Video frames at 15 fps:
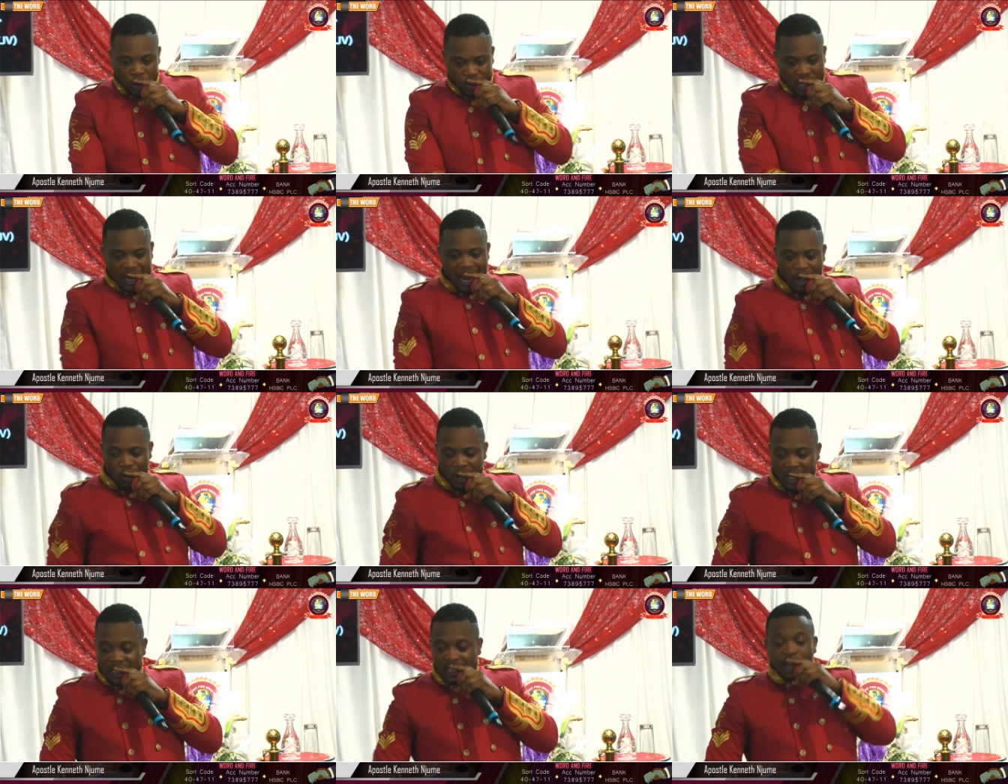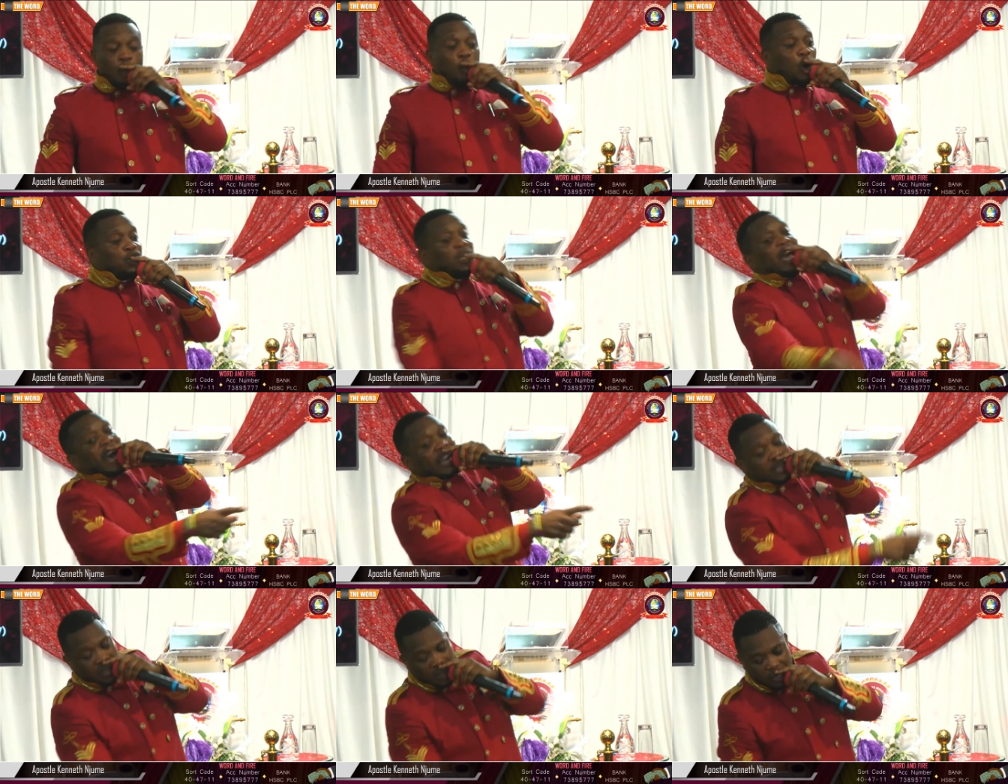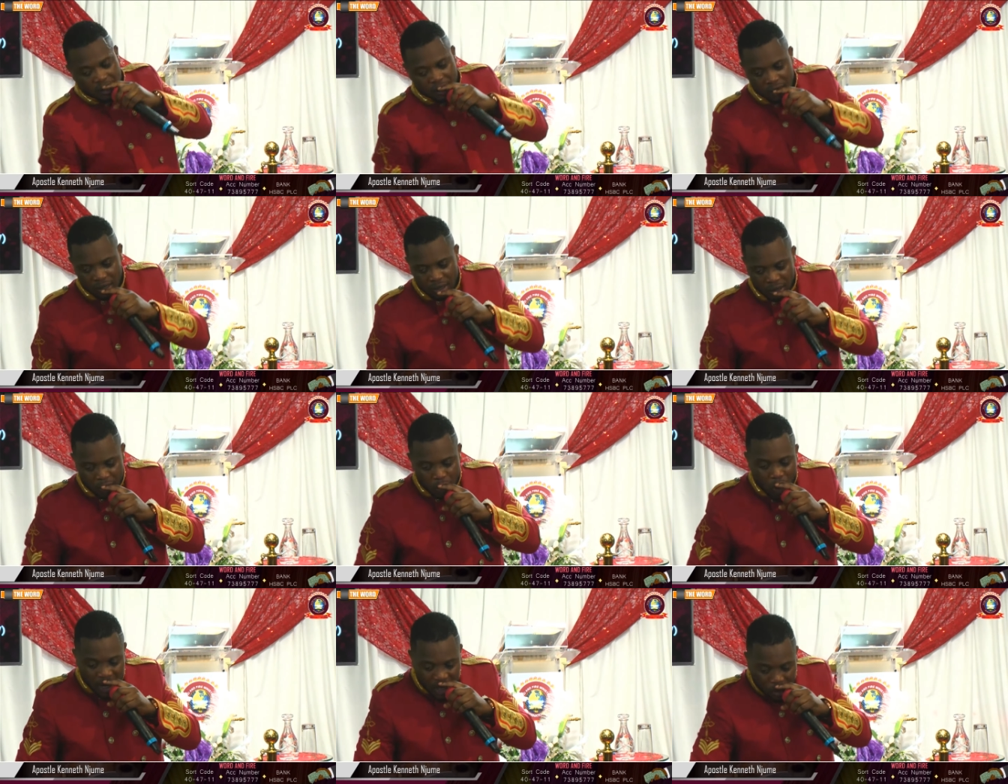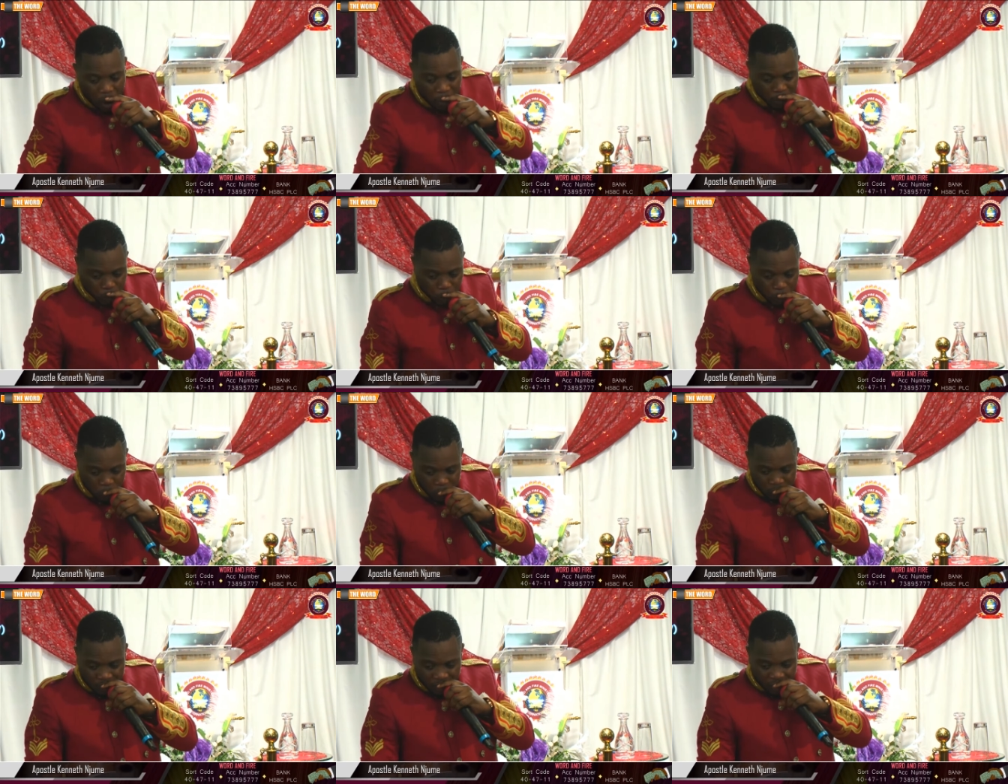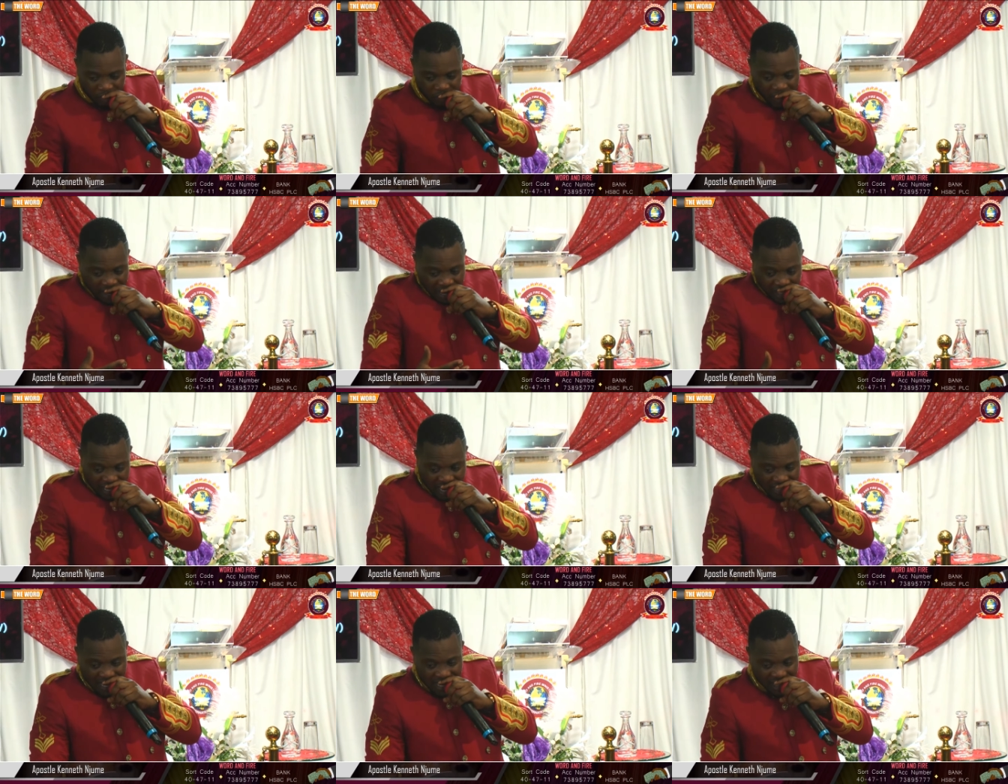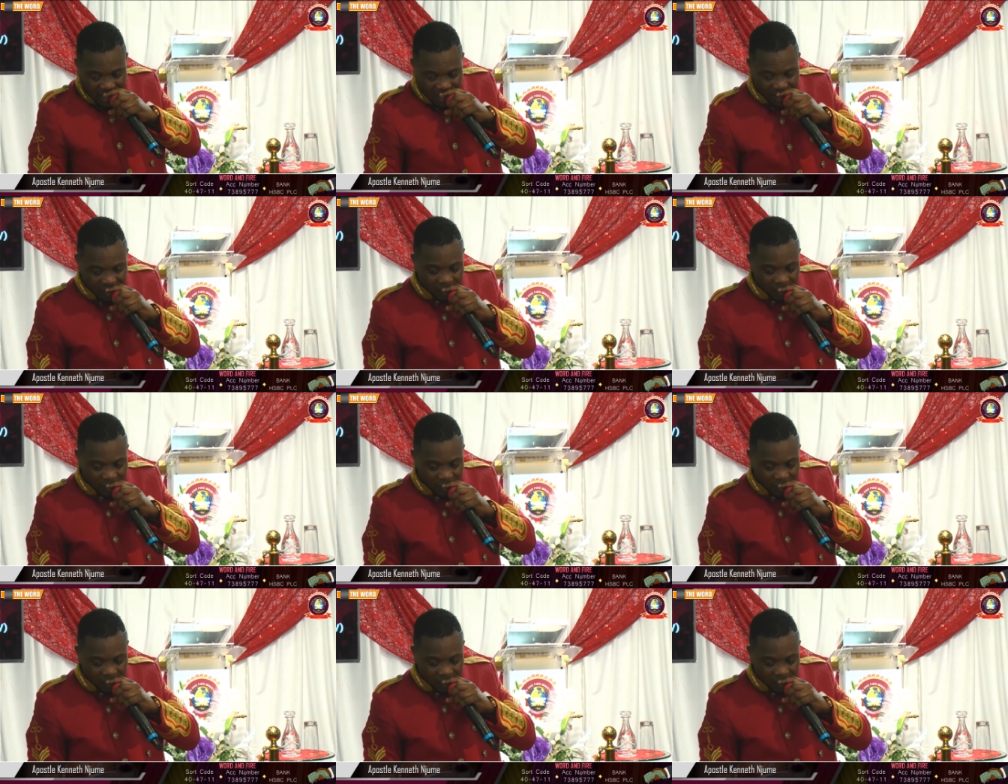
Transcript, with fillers: the lion. He's saying watch the ant. When it comes to financial intelligence,